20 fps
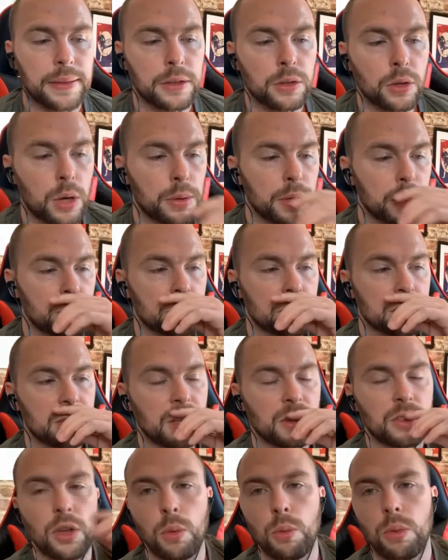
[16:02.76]
not only just
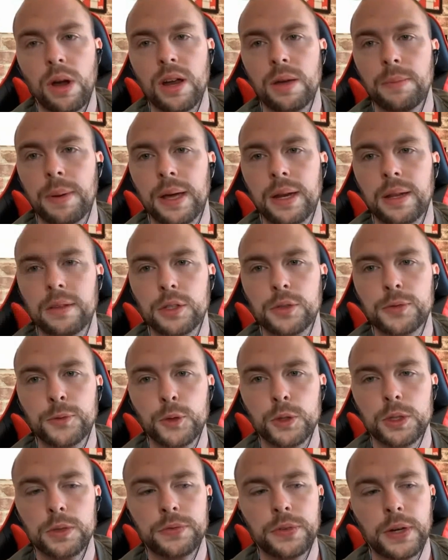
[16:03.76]
not worry about it, let's
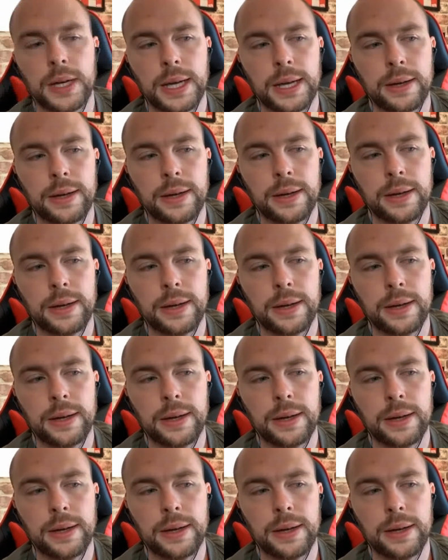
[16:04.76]
falsify our...